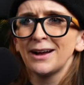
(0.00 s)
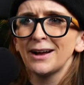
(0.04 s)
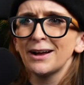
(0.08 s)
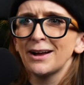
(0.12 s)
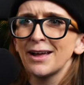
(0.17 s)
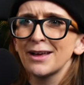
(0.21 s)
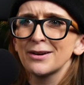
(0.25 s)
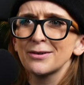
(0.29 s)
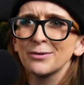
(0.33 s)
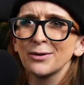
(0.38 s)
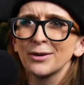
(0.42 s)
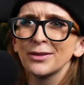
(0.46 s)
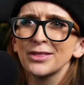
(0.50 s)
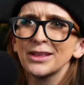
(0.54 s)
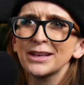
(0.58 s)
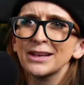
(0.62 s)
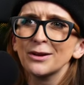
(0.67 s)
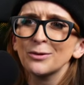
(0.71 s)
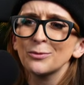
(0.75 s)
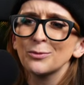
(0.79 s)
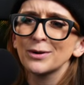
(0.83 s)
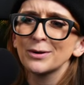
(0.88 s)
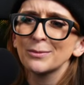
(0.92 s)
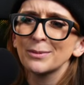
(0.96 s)
I don't know. I think
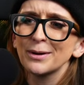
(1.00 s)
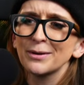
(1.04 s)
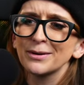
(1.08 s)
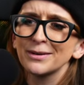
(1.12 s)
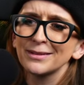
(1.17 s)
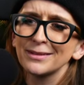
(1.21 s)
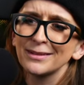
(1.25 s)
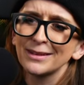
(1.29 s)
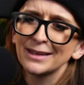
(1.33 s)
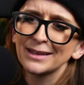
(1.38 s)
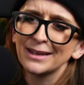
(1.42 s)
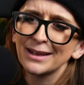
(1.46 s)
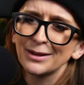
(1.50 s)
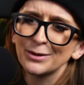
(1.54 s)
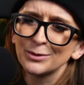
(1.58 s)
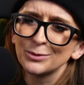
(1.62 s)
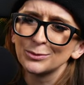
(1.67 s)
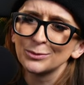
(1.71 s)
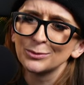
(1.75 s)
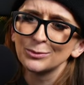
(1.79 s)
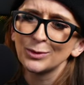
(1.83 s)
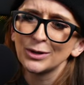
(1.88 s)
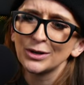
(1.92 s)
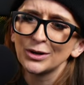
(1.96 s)
I went about it like how
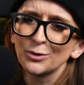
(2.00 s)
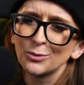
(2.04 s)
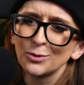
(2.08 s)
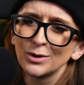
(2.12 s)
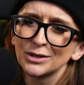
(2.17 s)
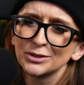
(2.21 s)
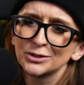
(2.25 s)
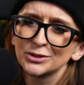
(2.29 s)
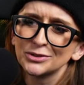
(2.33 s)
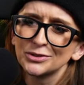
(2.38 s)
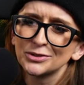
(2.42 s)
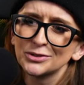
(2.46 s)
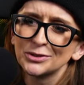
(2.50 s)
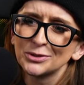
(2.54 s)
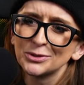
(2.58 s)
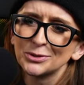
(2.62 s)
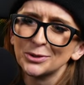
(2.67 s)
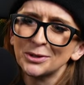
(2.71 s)
window washers do.